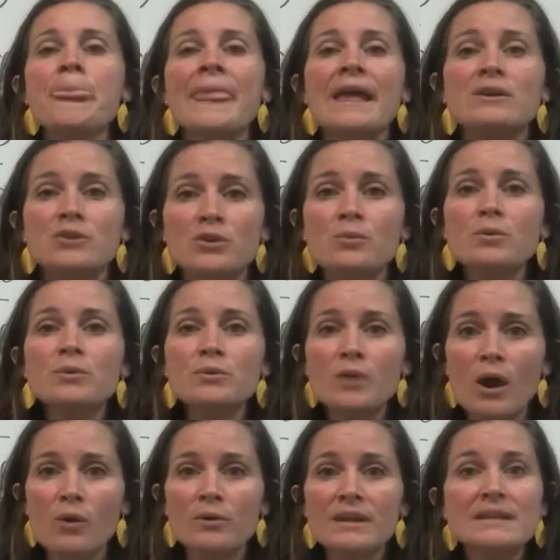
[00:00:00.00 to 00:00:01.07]
You will
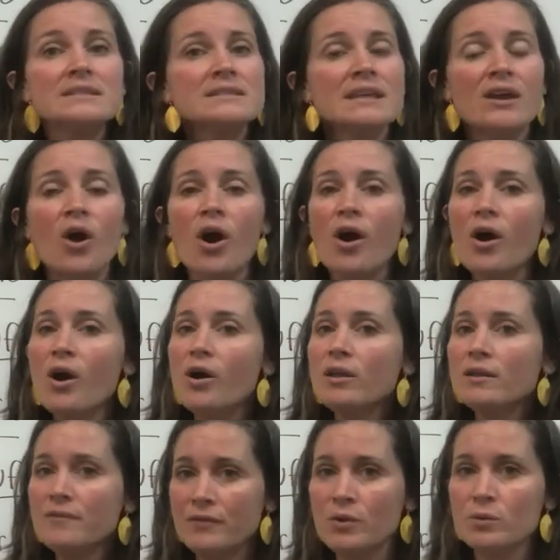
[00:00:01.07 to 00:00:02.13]
notice that all
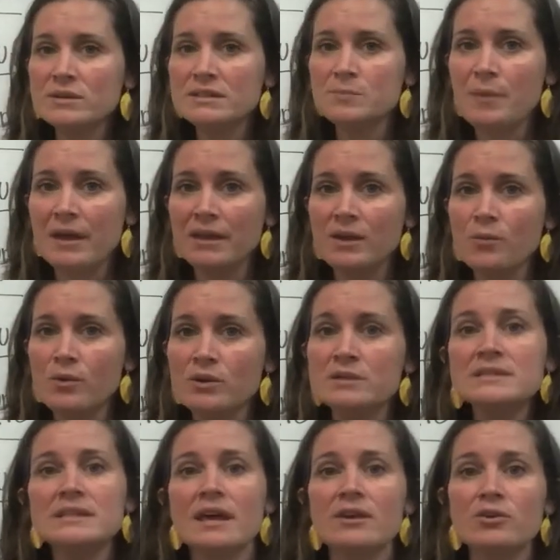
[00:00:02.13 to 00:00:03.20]
of your spelling words
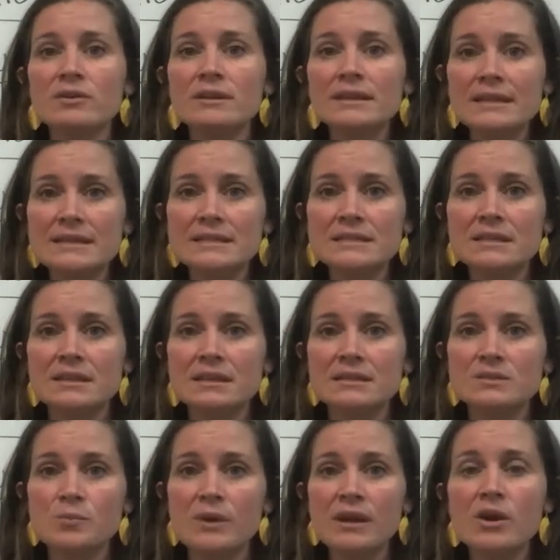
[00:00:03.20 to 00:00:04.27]
that are listed
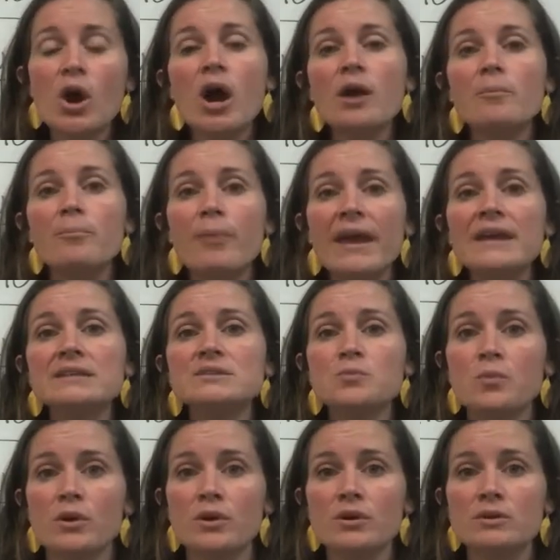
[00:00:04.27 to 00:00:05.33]
this week are base
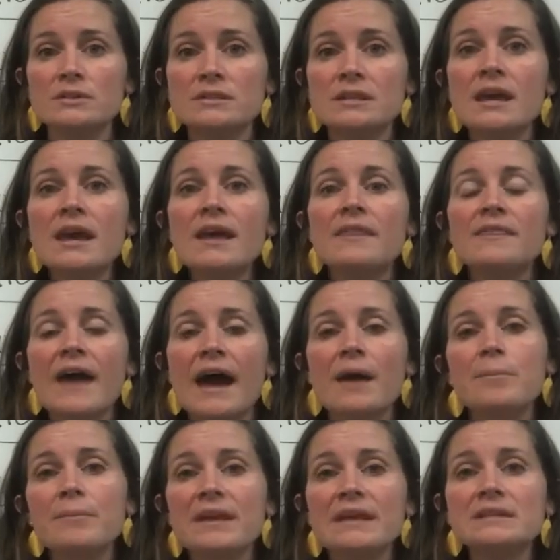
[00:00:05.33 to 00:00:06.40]
words. That
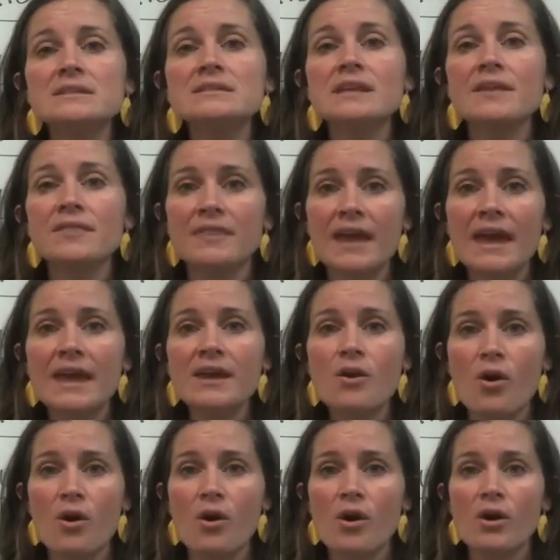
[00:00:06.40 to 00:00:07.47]
means that they
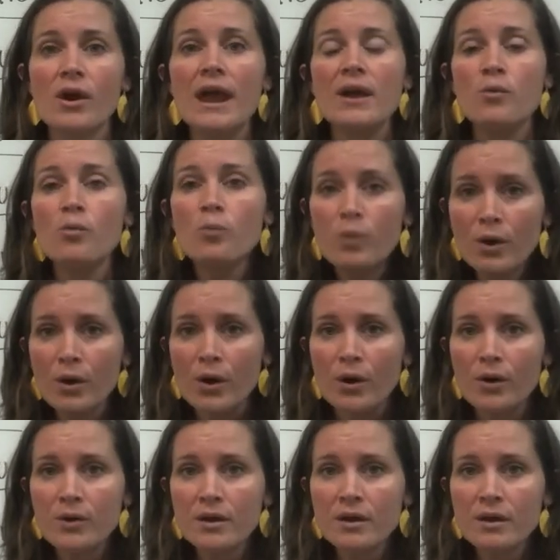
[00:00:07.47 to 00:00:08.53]
are a
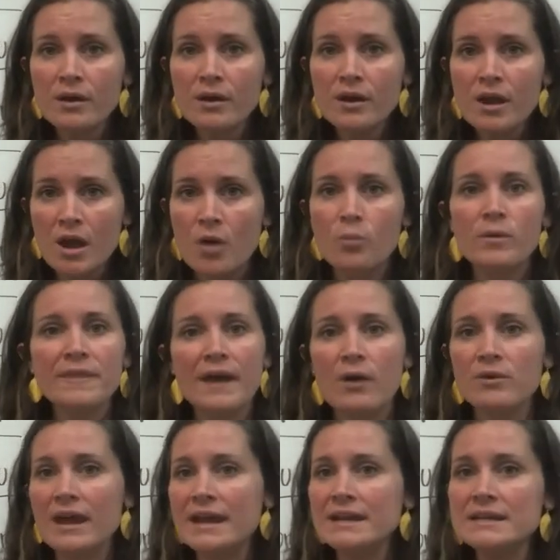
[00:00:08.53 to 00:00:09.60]
word without
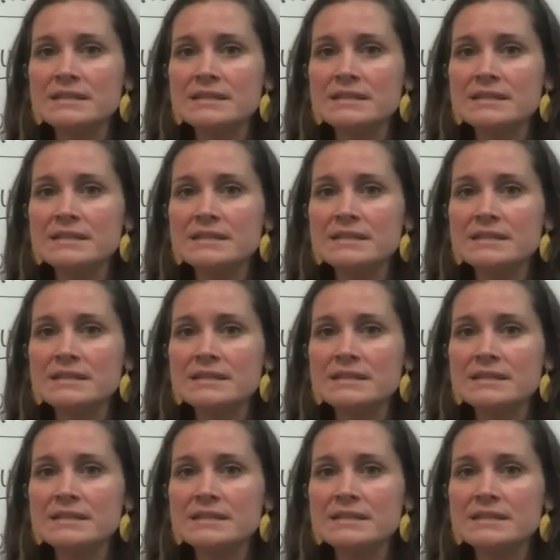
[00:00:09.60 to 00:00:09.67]
any